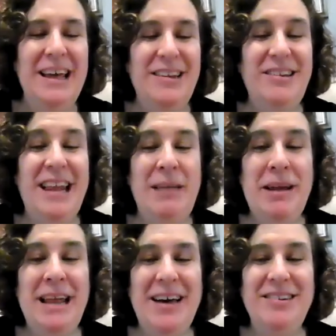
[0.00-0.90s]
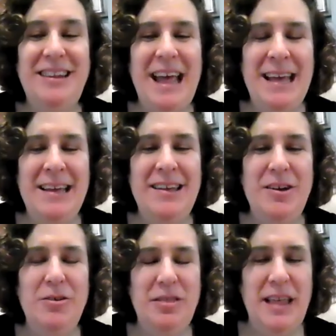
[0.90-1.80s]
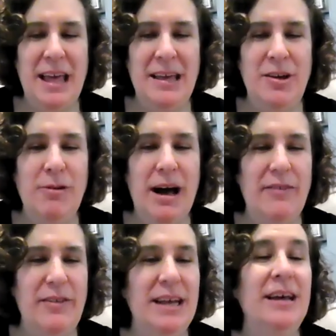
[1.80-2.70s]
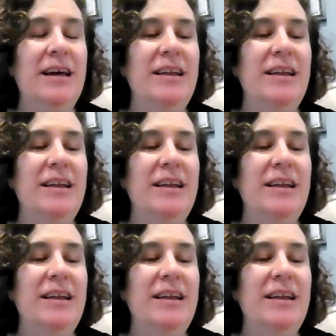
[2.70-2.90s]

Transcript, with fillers: Does anybody else? Thank you, thank you, Avi.